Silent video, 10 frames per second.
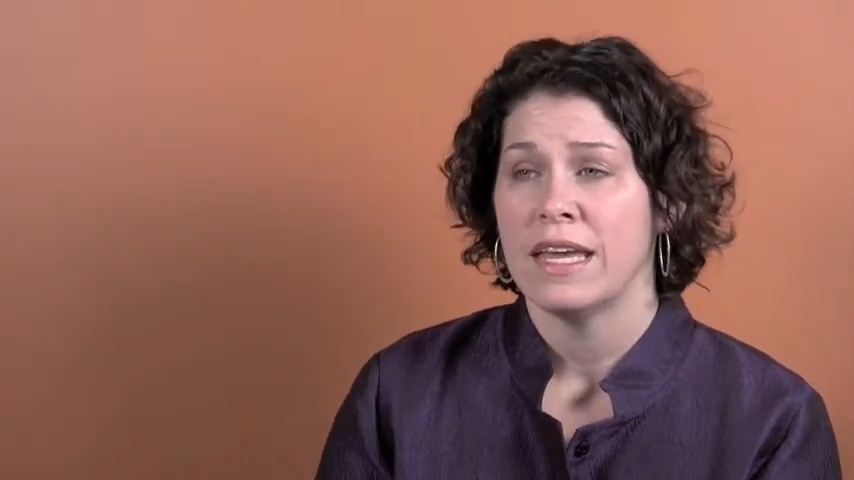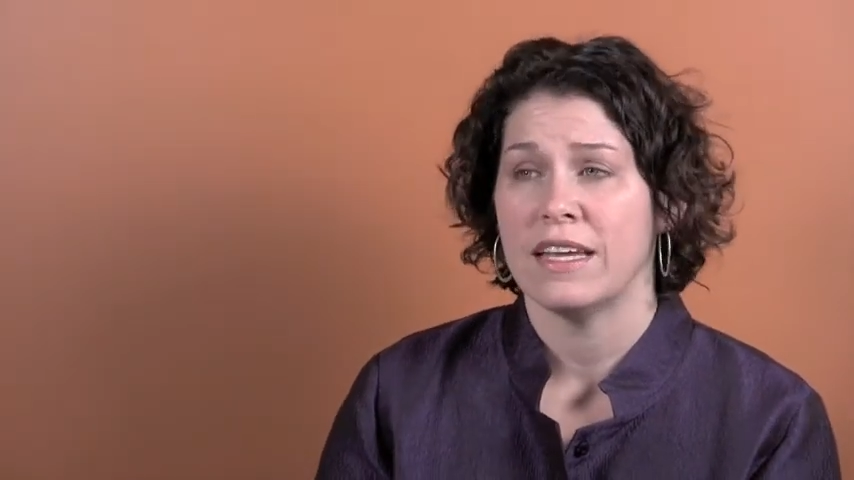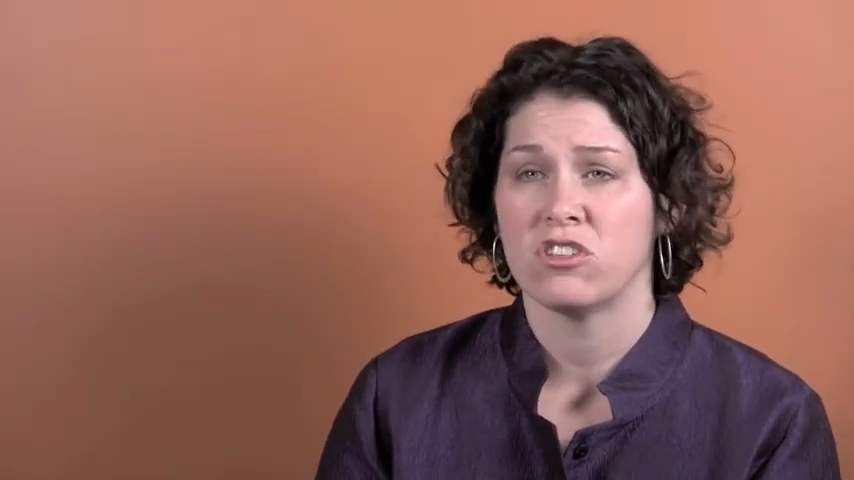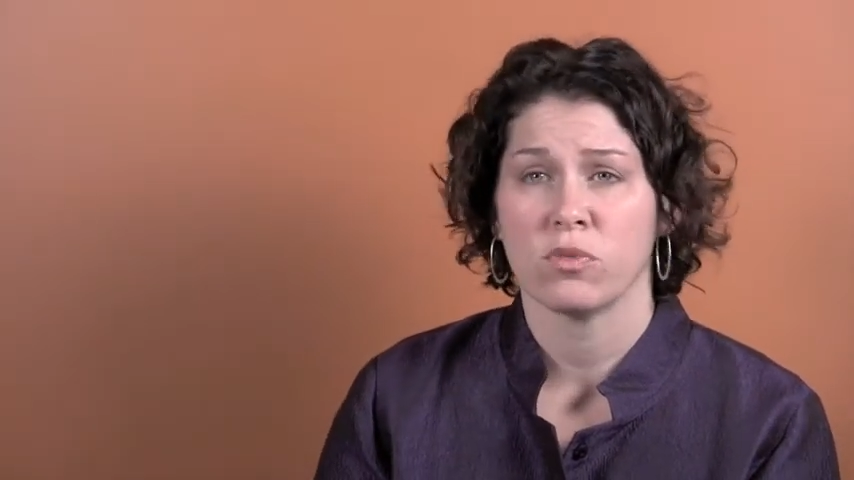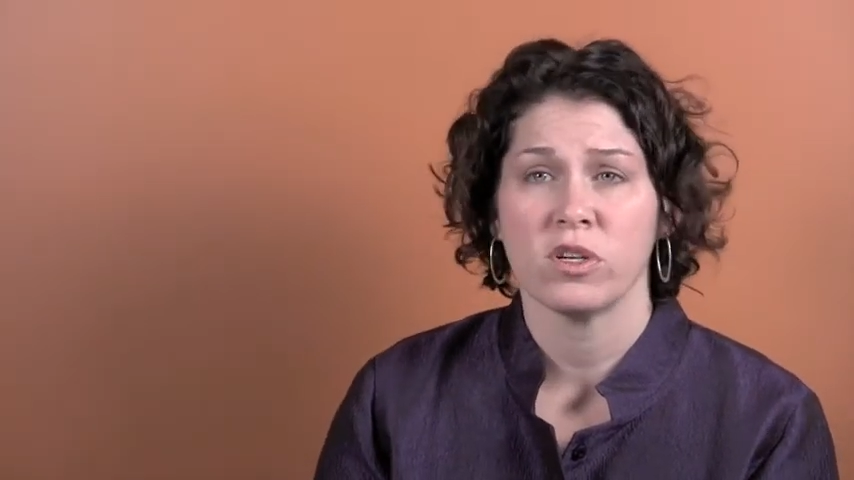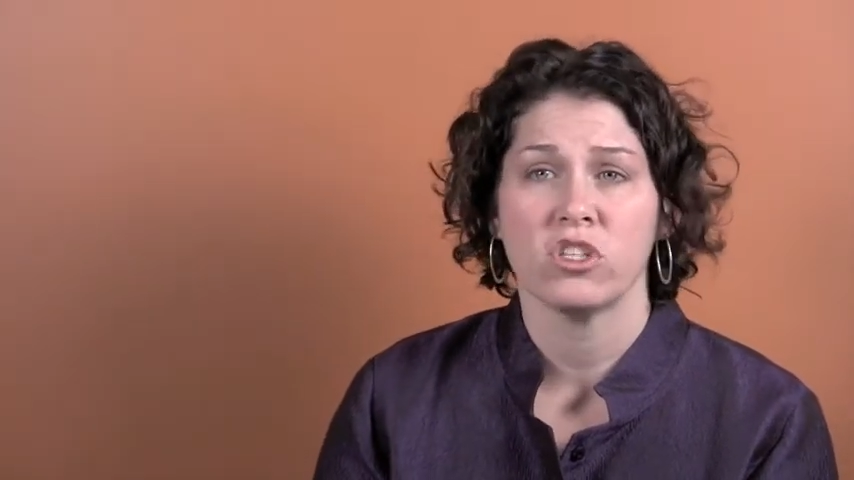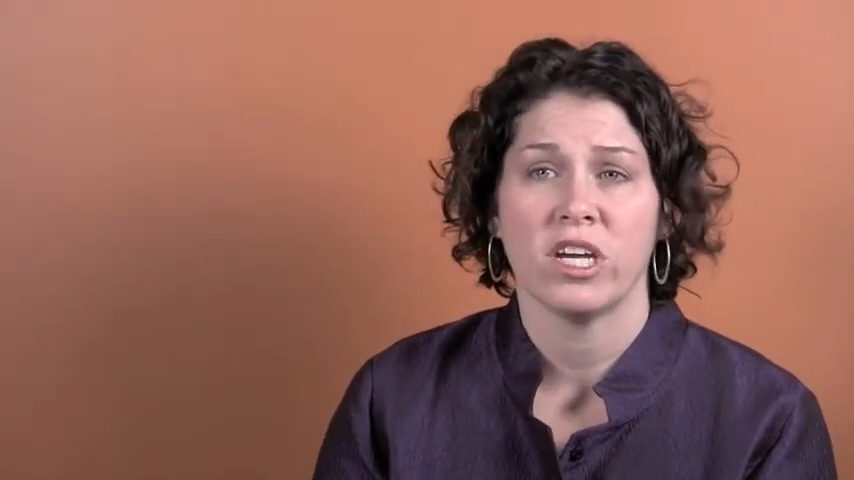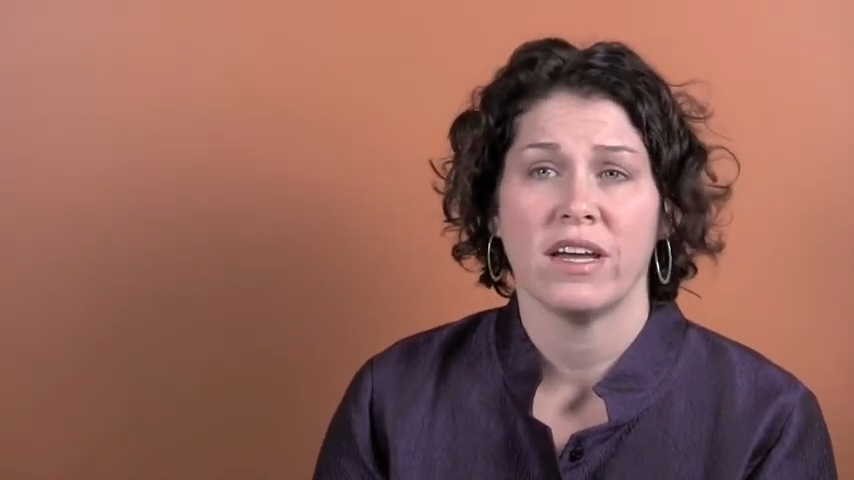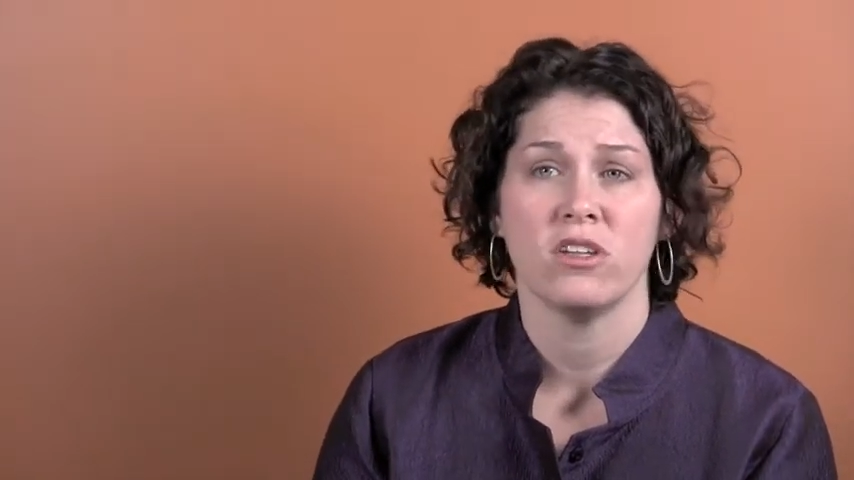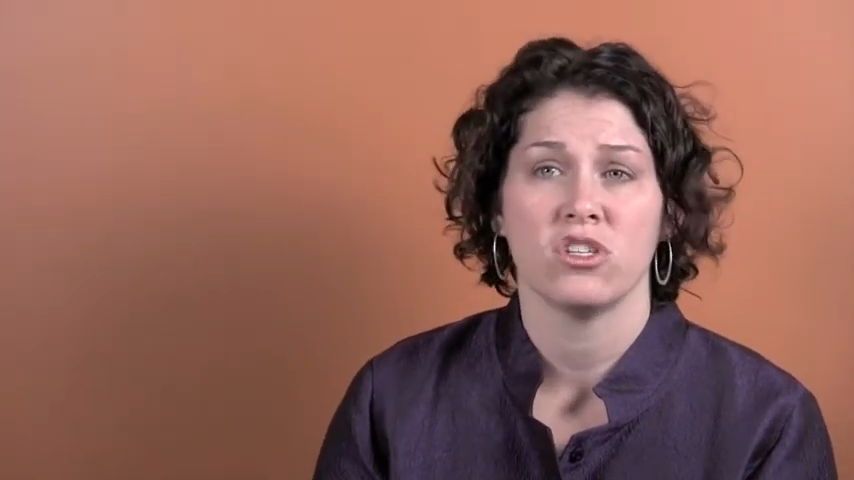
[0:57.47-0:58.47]
It's a real
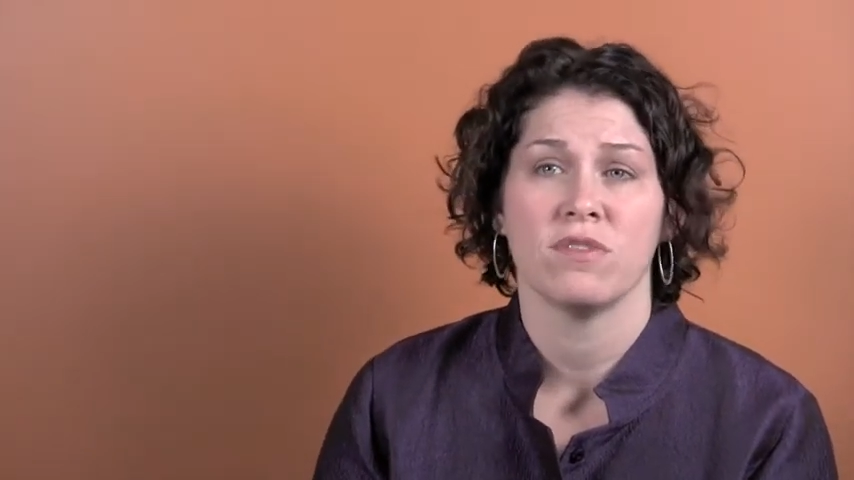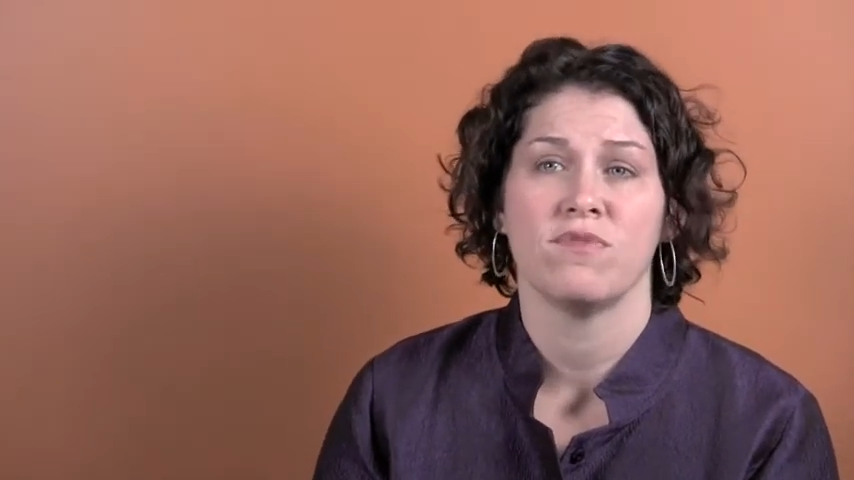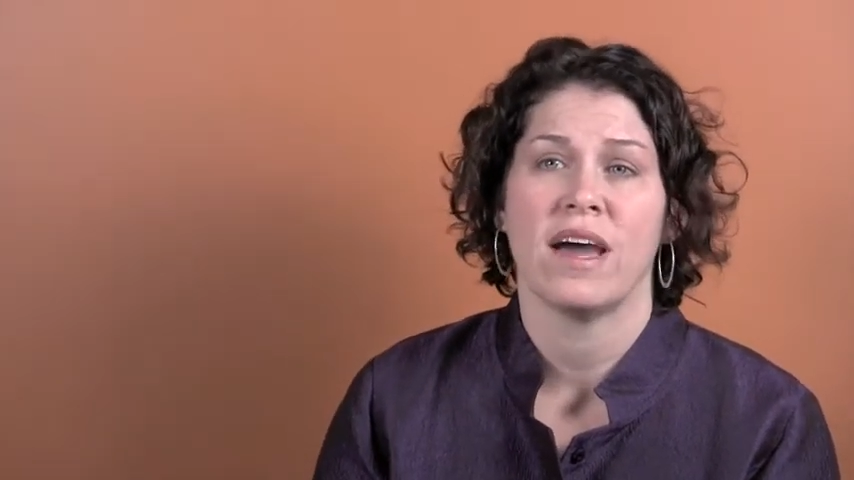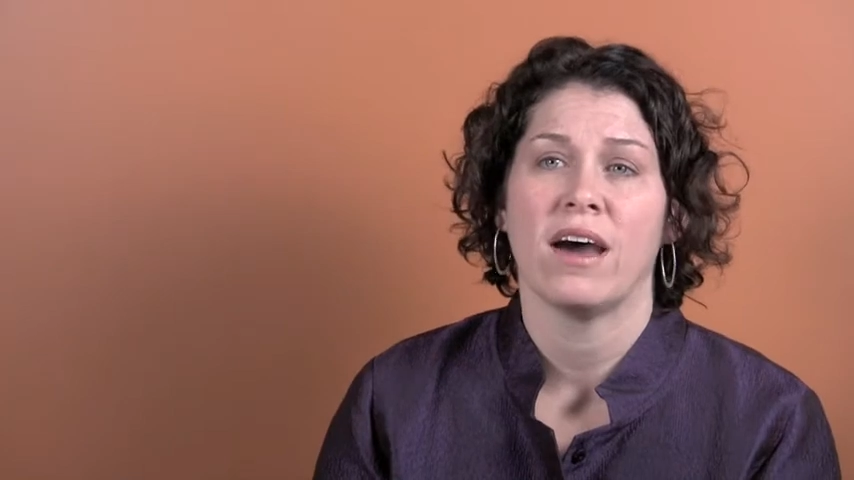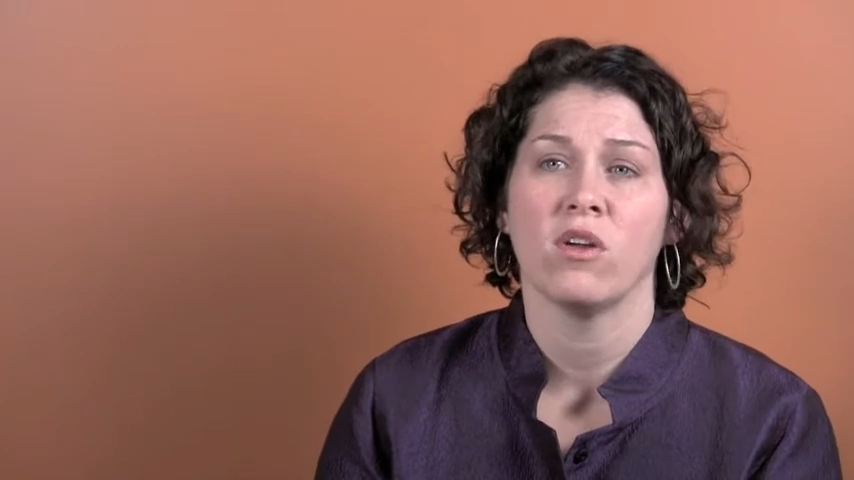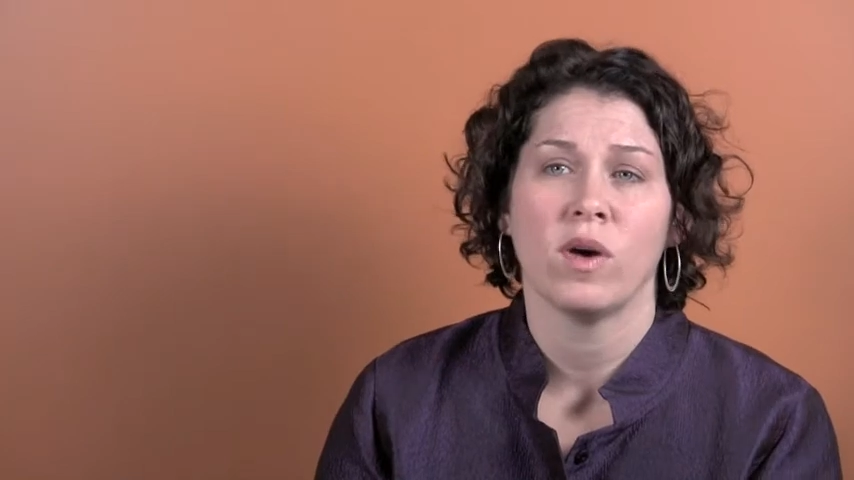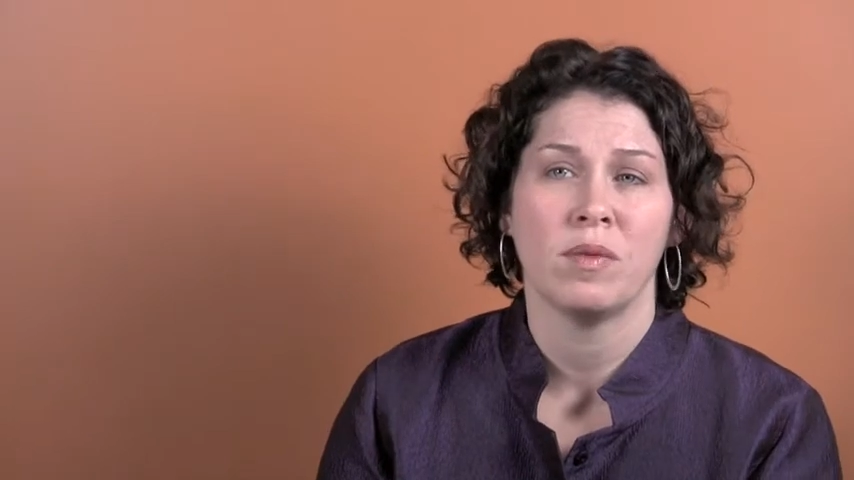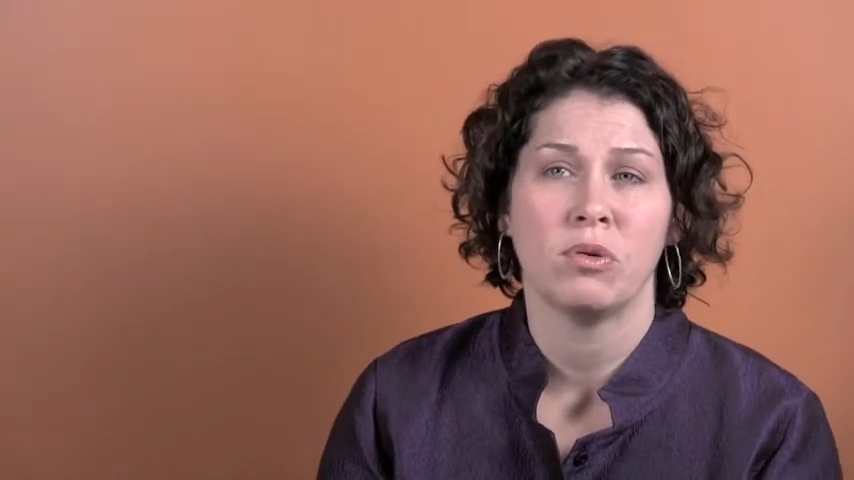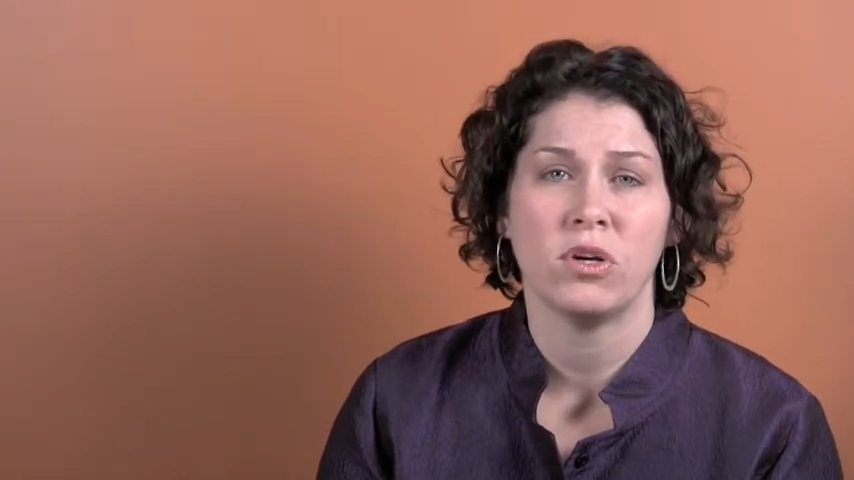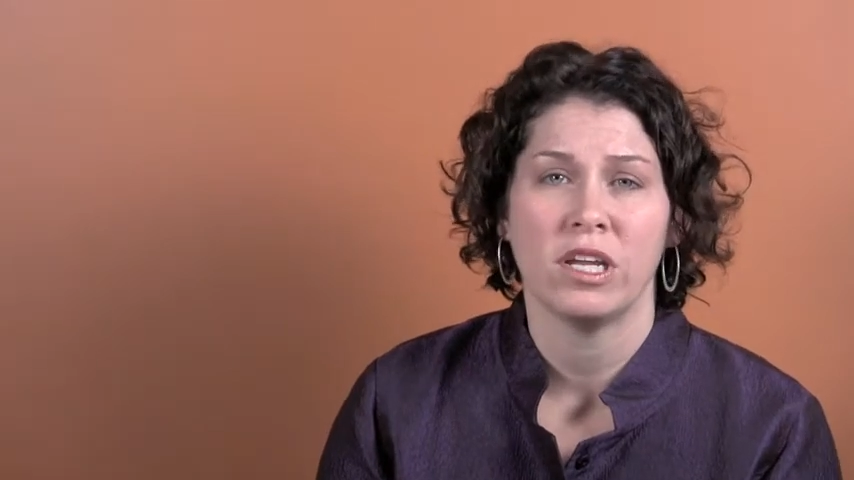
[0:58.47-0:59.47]
challenge of how do
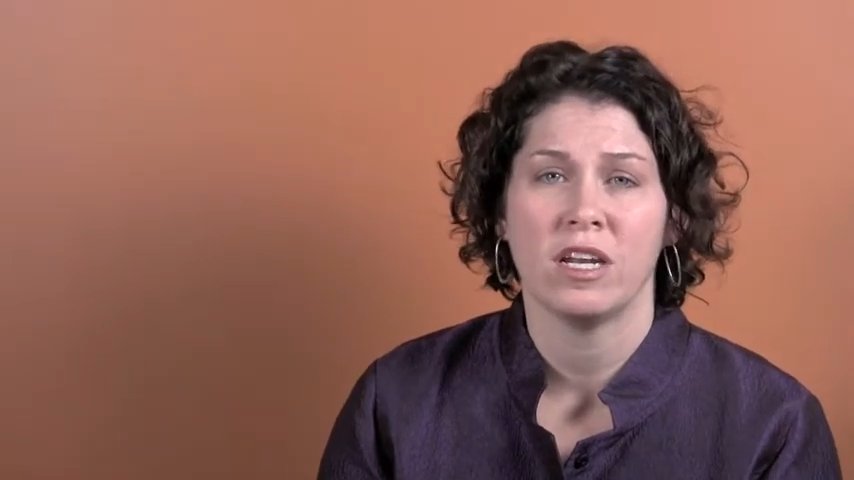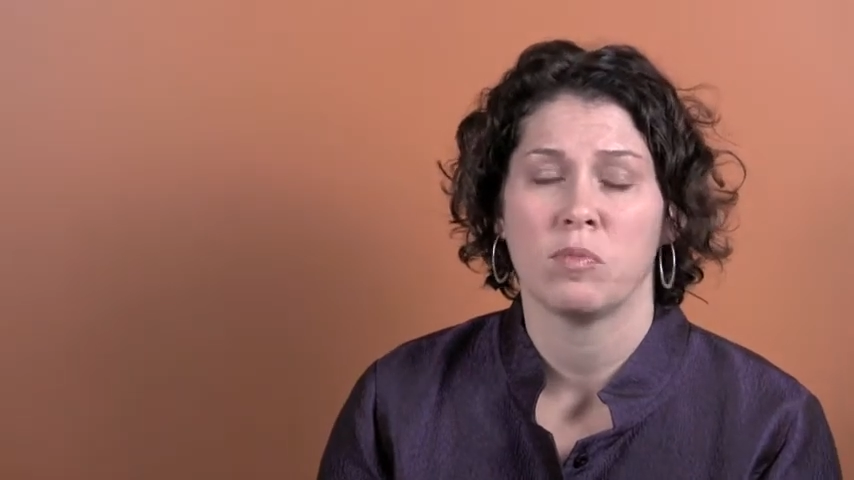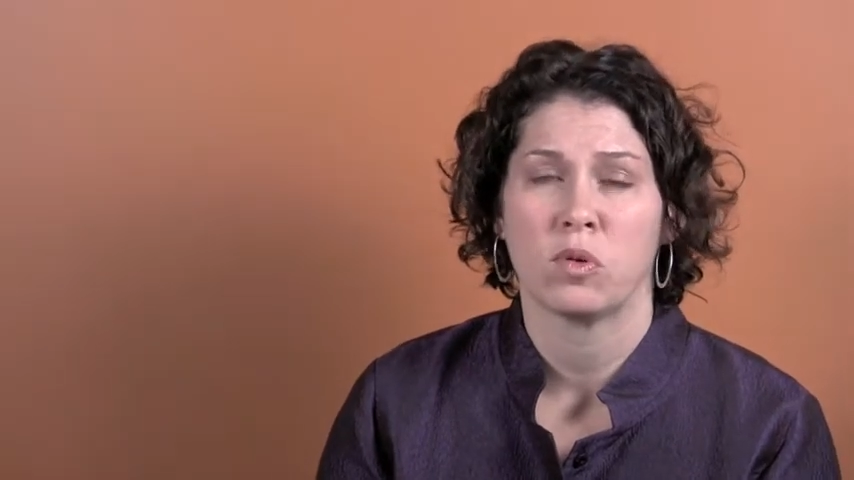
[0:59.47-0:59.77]
I put in a